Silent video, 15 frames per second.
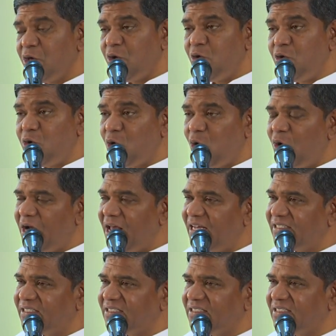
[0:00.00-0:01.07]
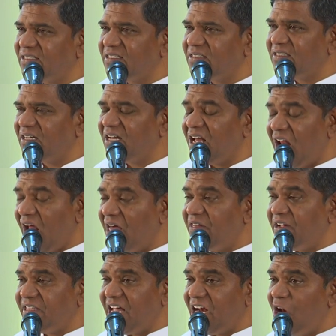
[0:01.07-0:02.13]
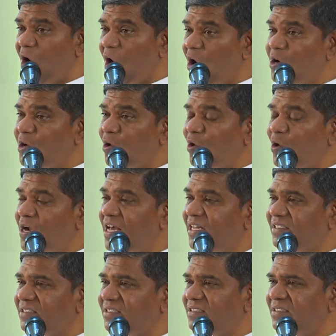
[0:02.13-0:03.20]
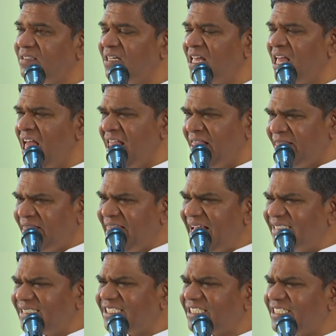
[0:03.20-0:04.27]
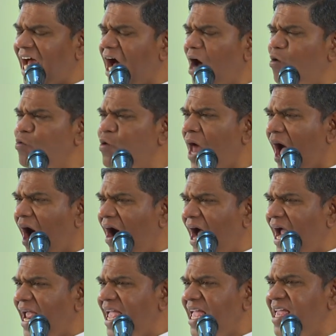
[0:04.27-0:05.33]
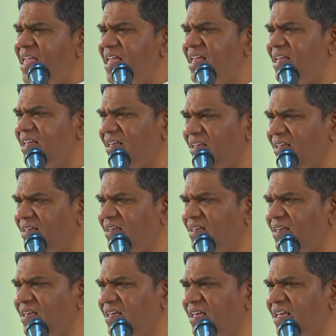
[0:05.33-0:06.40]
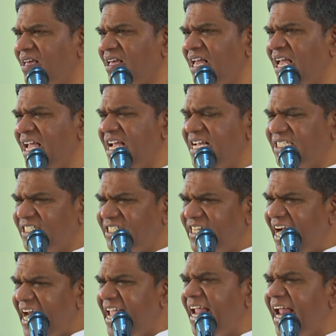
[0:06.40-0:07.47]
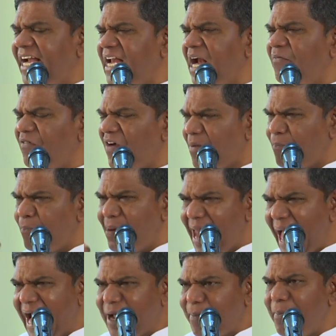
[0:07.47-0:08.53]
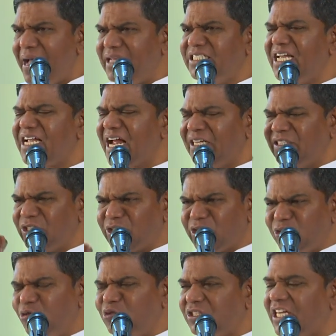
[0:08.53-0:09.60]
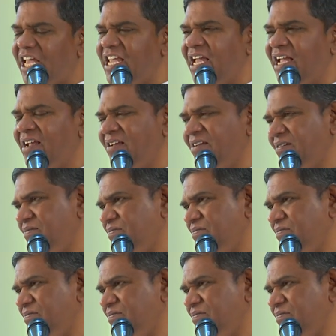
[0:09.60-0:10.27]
You told us. Rather, the Lord told us. This town, Ai, is dedicated for black magic and soothsaying.